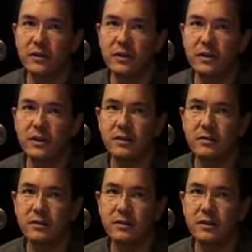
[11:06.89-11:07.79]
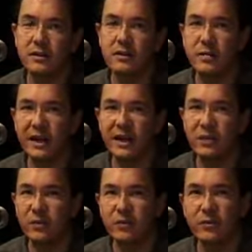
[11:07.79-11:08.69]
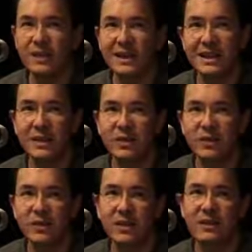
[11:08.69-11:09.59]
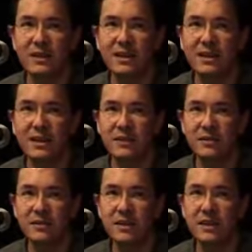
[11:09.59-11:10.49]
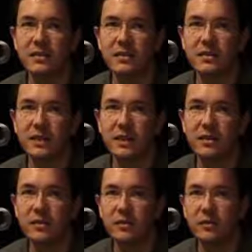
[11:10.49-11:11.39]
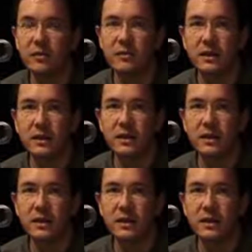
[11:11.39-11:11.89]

So my animals are really animals as they are. They're sort of animals that have human